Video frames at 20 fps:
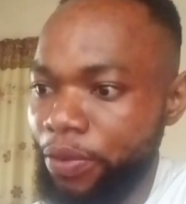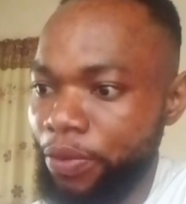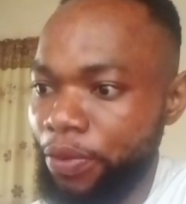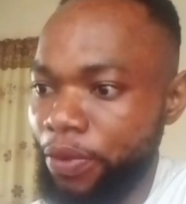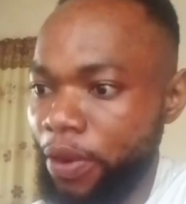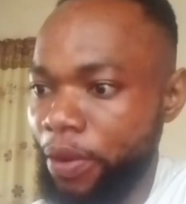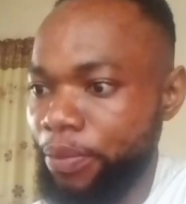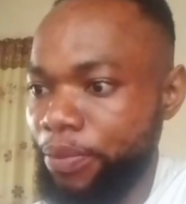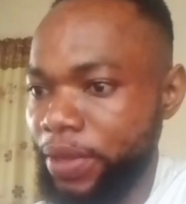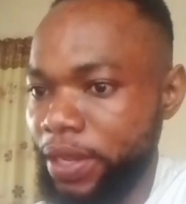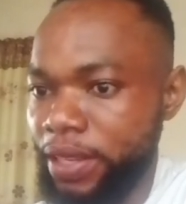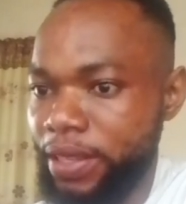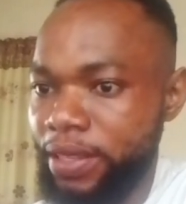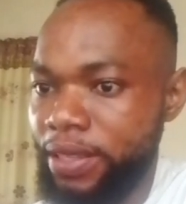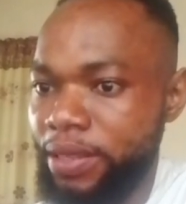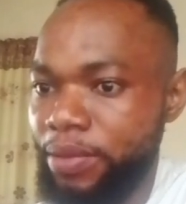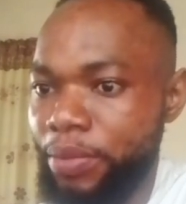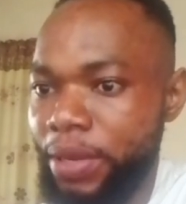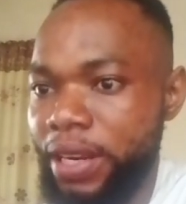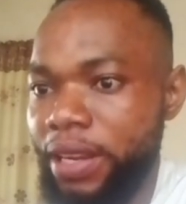from
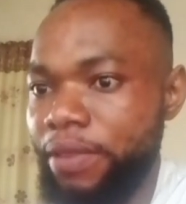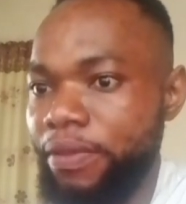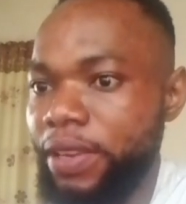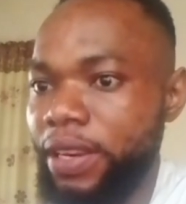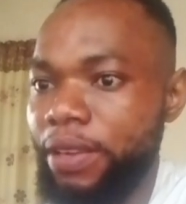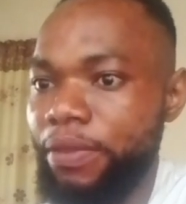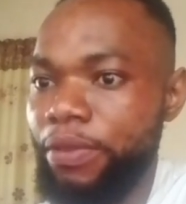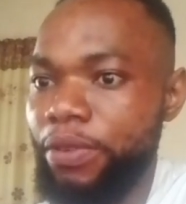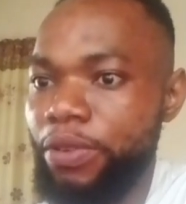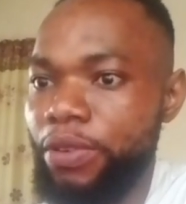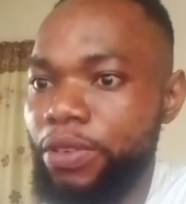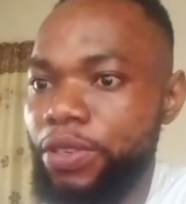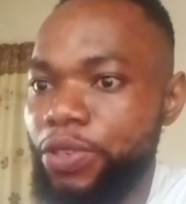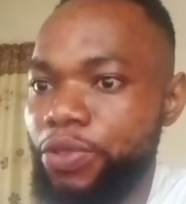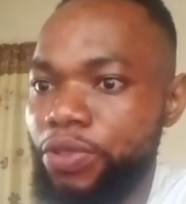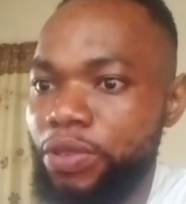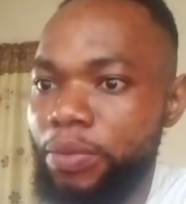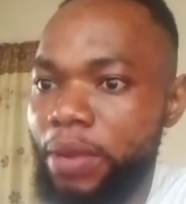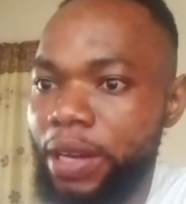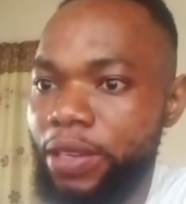this, but even if you don't
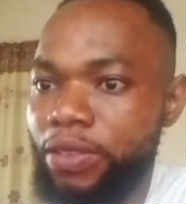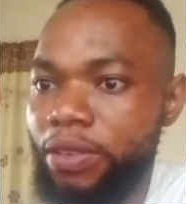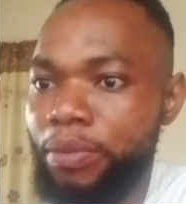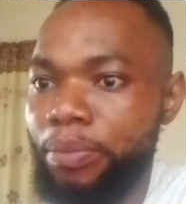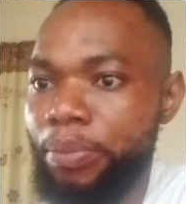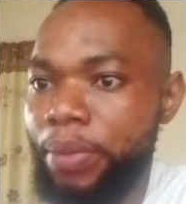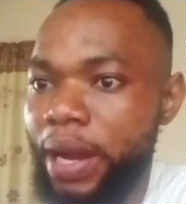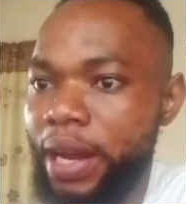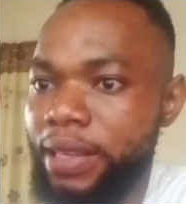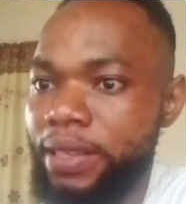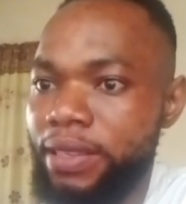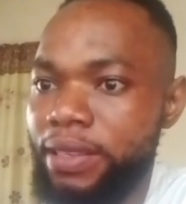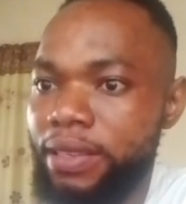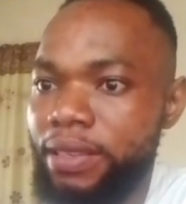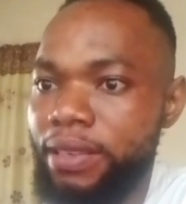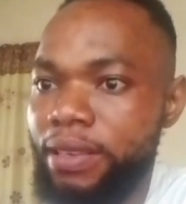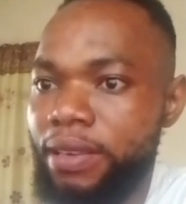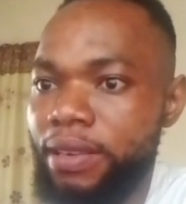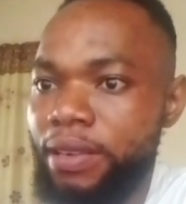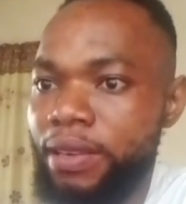trim out some parts,